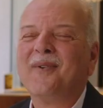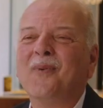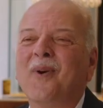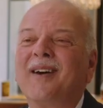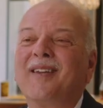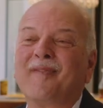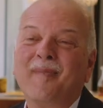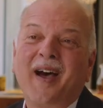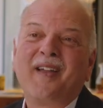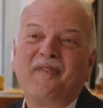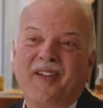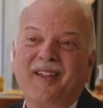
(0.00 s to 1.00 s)
One of
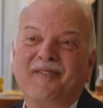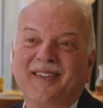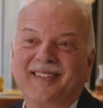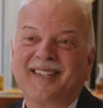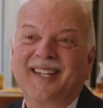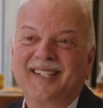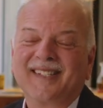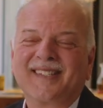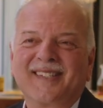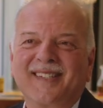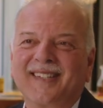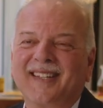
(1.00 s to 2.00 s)
my favorite
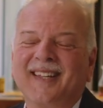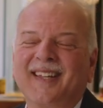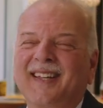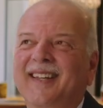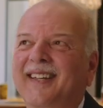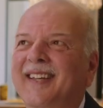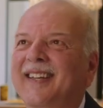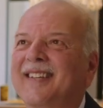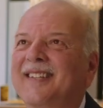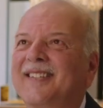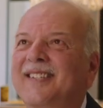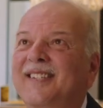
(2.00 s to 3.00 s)
things
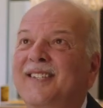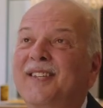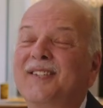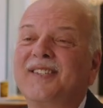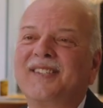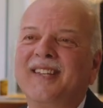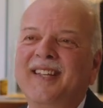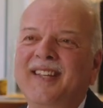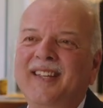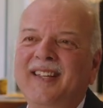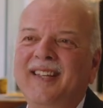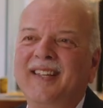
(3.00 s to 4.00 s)
is to
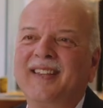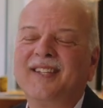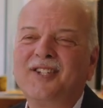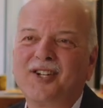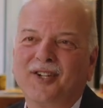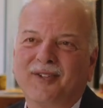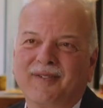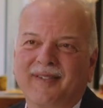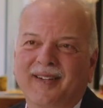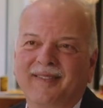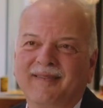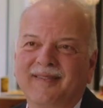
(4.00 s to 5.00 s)
see the
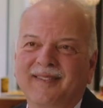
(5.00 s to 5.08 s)
children,